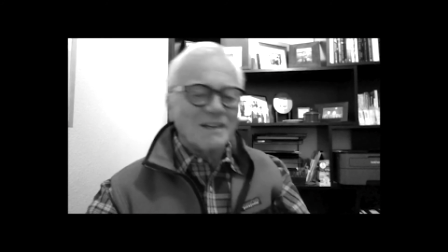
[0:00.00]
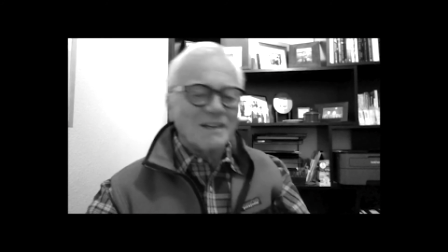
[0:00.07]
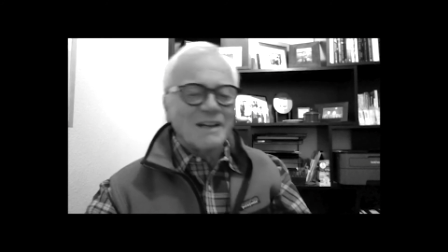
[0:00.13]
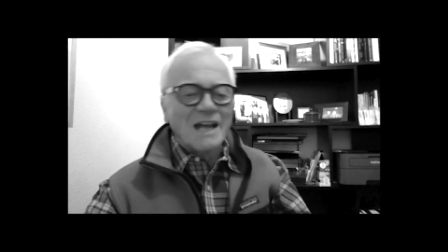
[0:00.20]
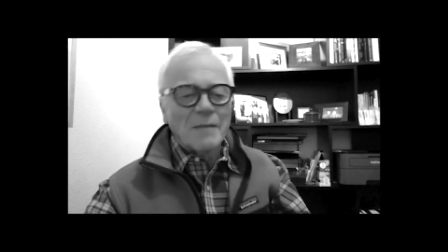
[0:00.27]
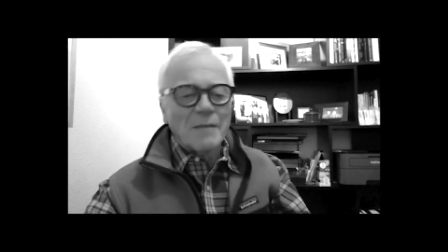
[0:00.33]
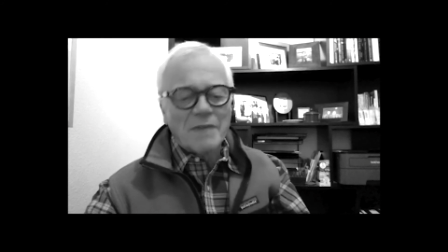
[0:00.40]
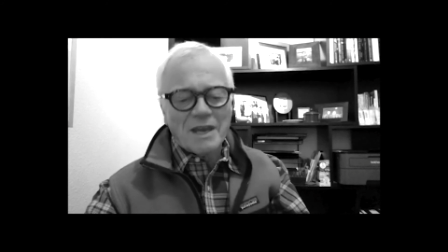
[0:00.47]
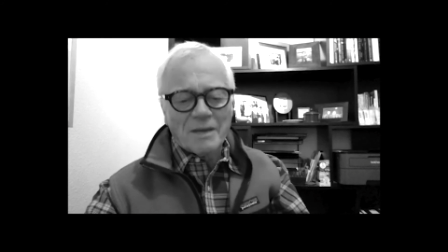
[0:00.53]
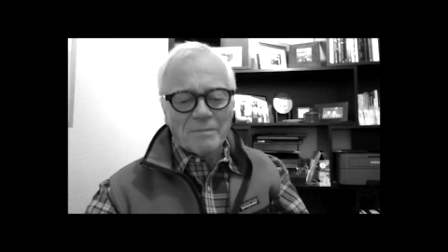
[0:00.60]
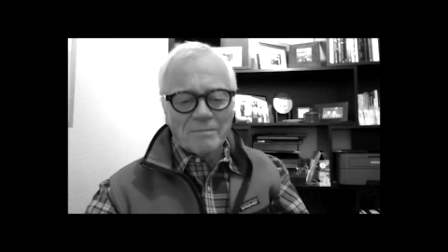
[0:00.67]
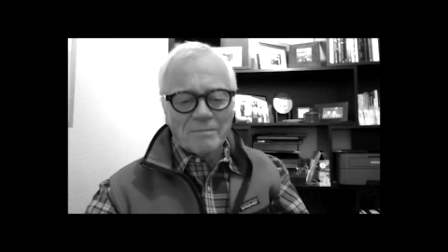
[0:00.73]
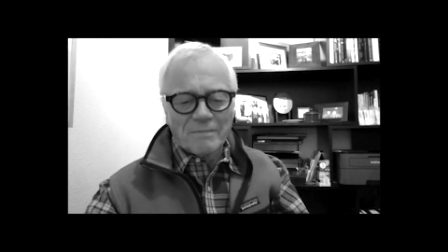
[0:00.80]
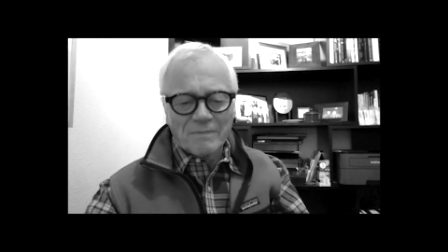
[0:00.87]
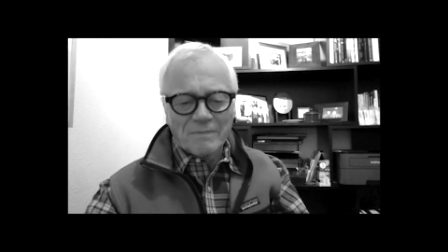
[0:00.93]
and make
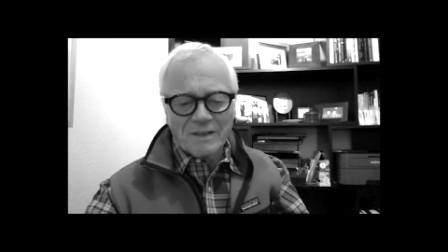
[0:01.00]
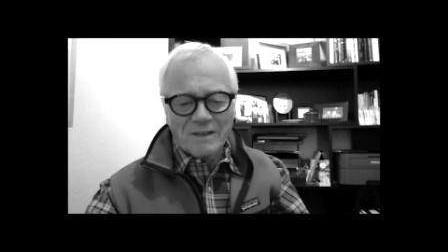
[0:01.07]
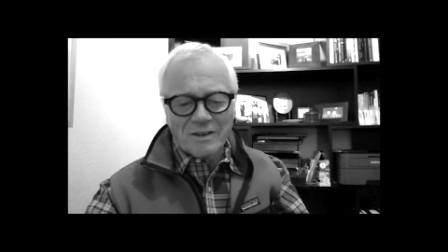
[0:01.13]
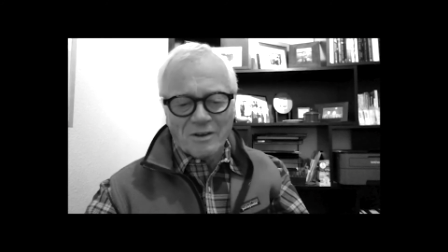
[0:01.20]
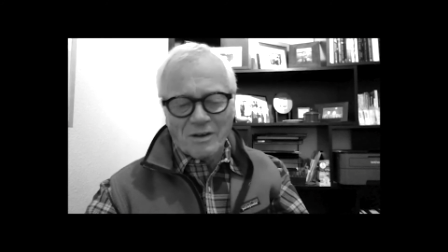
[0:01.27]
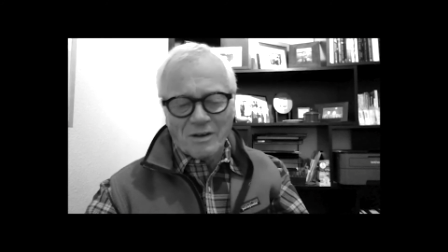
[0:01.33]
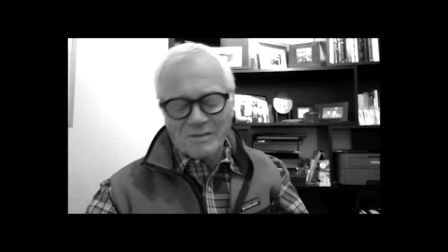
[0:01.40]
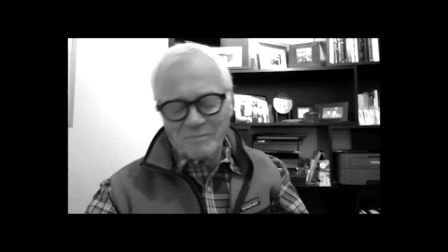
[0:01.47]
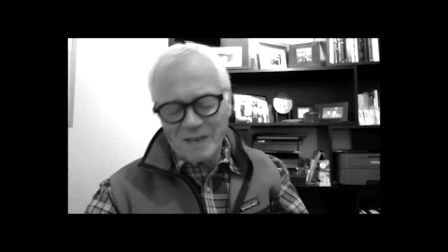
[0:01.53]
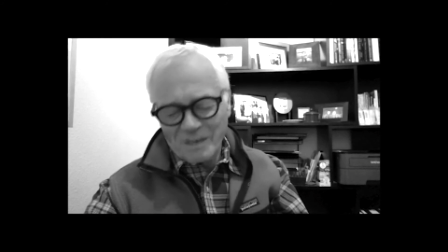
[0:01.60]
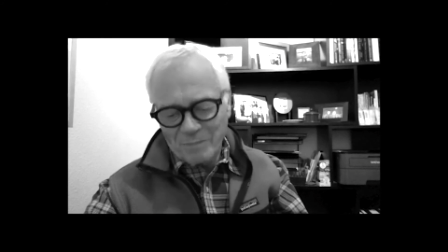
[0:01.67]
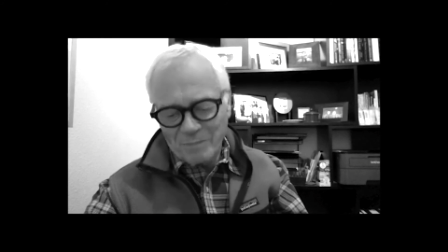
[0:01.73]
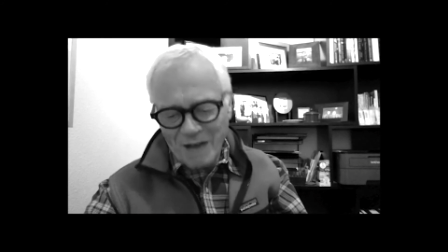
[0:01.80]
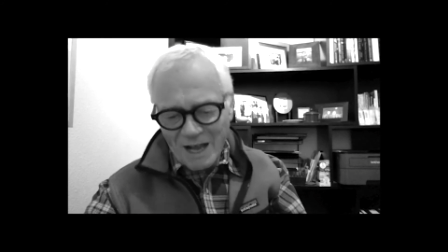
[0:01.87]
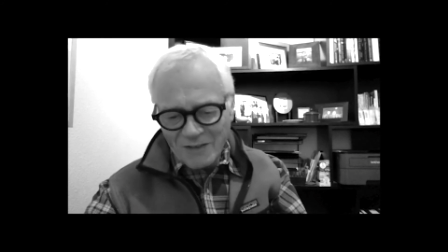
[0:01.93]
a you know, make
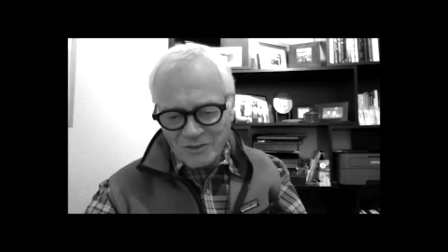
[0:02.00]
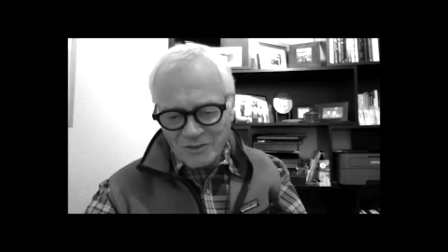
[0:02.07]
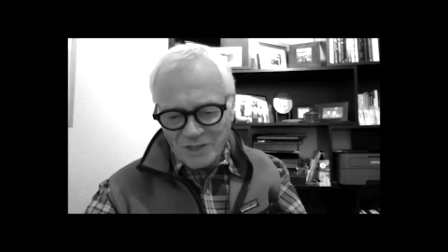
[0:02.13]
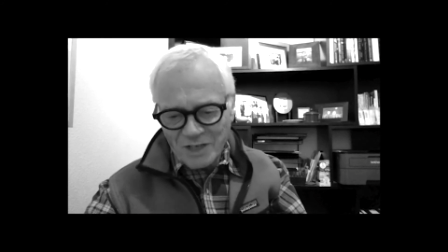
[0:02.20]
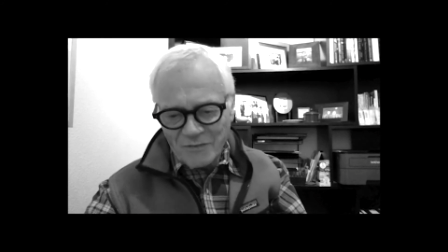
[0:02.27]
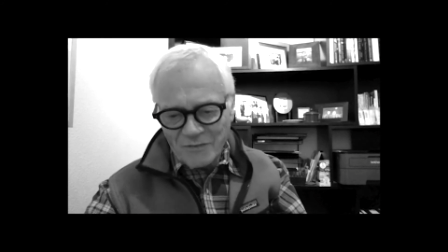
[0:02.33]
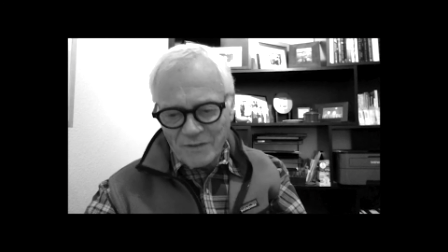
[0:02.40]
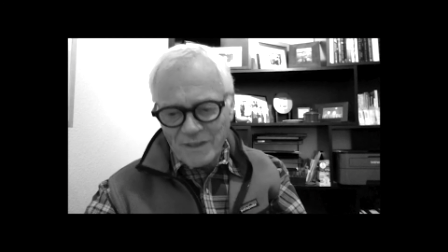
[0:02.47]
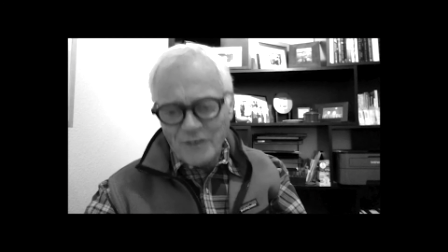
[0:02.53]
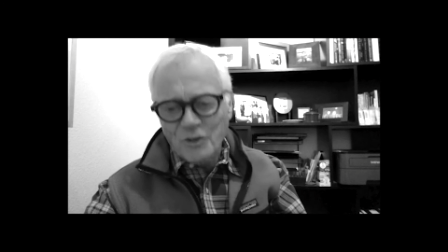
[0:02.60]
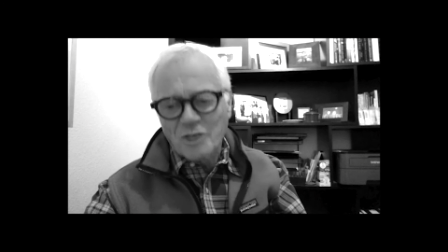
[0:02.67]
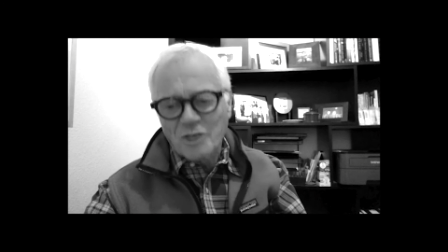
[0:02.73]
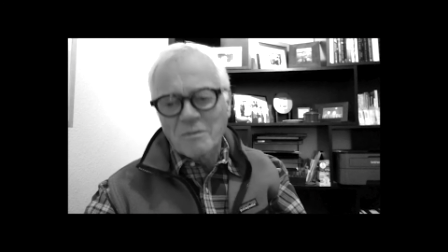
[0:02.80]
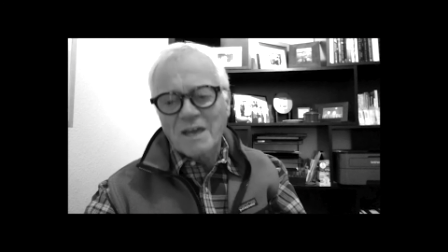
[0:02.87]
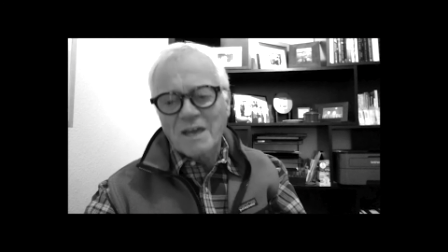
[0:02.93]
a positive, and then
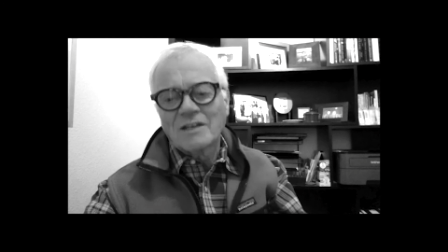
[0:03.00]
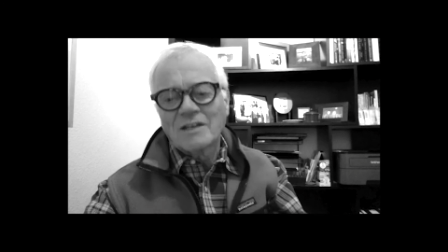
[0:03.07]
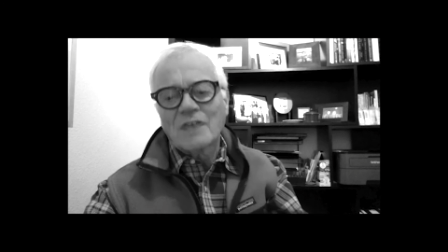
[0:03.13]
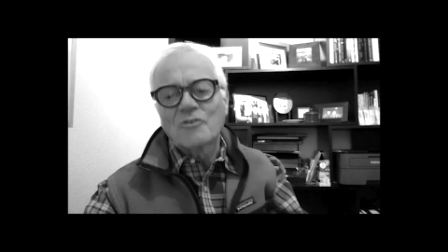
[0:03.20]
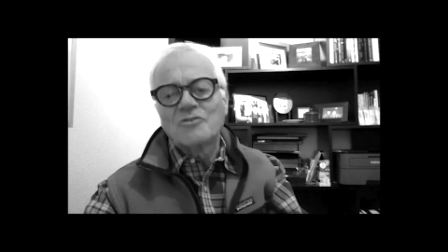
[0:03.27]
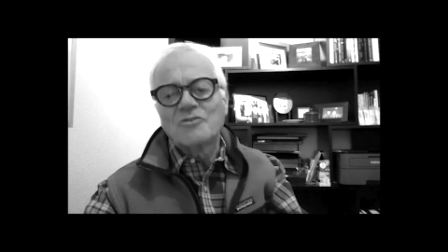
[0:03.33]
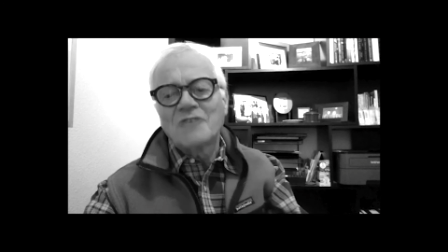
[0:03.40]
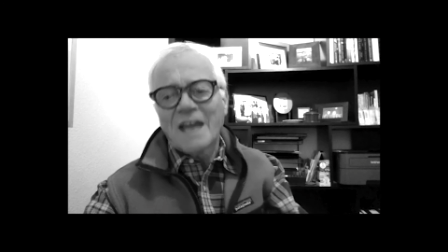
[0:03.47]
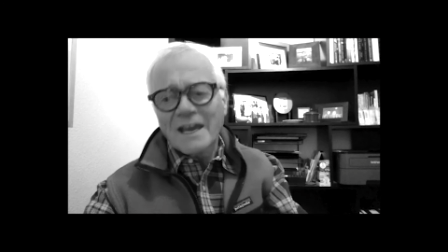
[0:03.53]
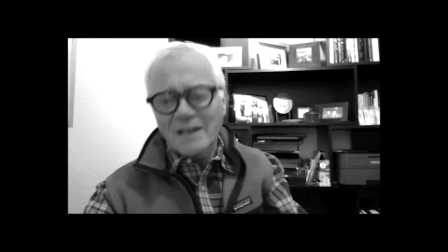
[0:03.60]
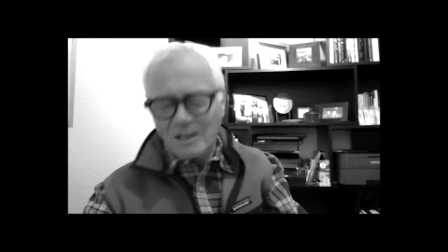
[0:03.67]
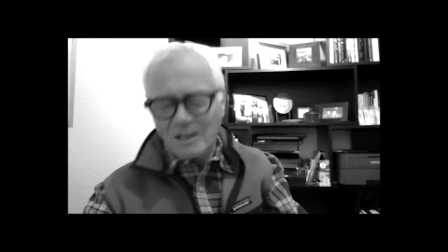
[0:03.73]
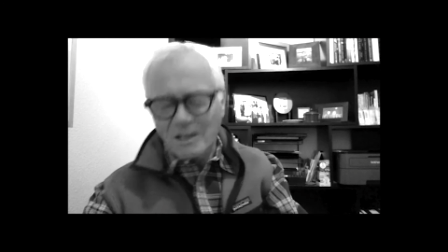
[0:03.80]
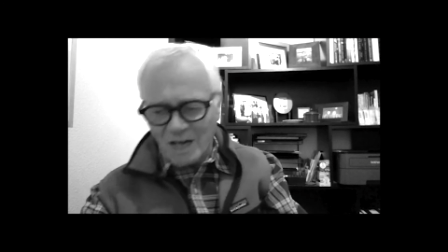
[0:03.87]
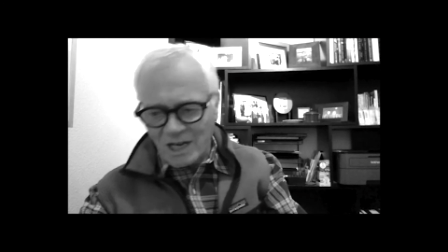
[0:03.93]
you can make another
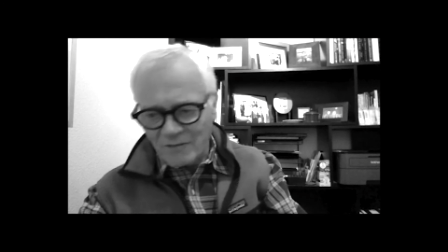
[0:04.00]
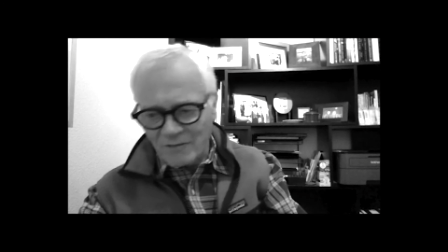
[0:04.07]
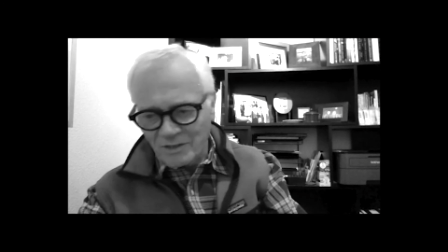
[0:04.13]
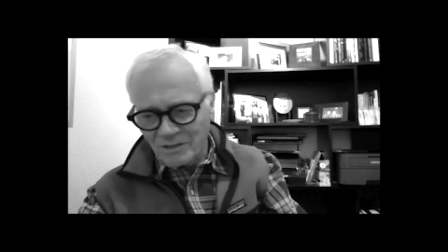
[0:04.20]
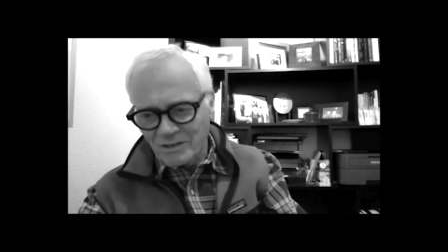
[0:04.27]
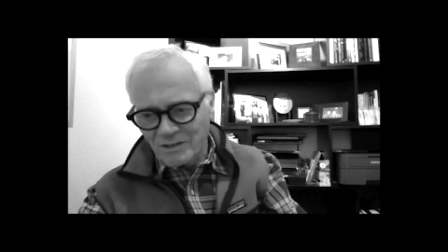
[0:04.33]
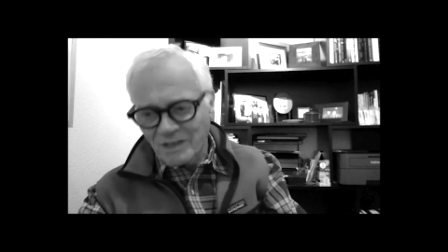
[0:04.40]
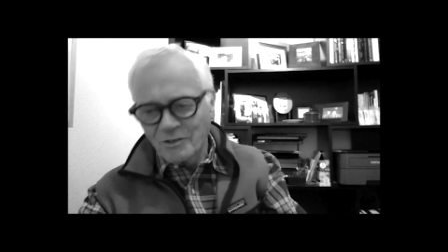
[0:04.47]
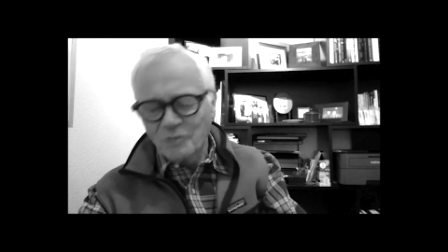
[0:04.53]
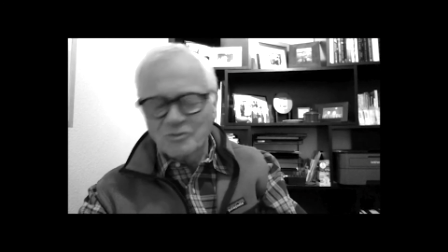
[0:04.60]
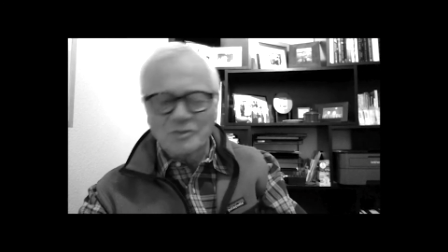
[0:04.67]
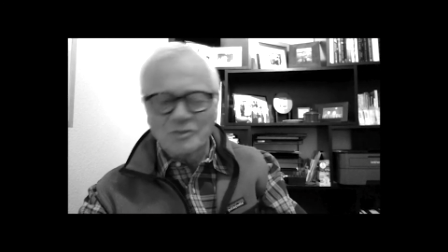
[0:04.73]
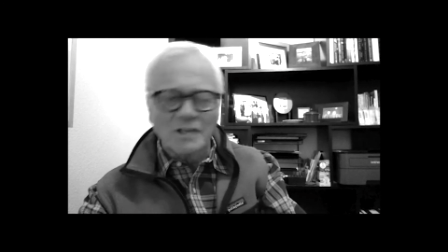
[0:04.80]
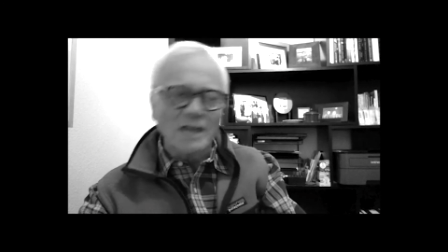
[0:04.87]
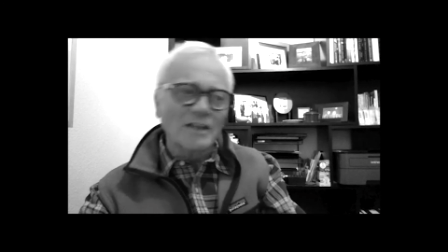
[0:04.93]
negative out of it and
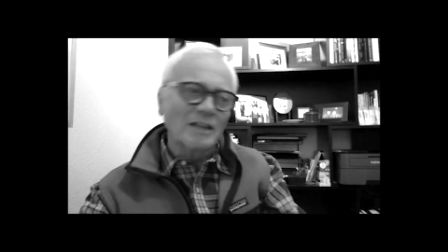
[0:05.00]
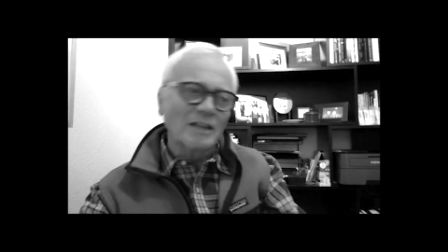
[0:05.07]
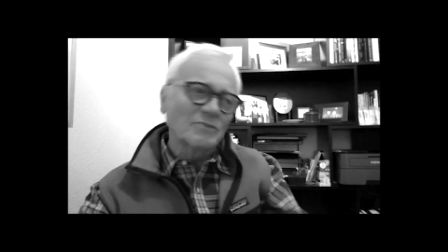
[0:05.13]
use the negative.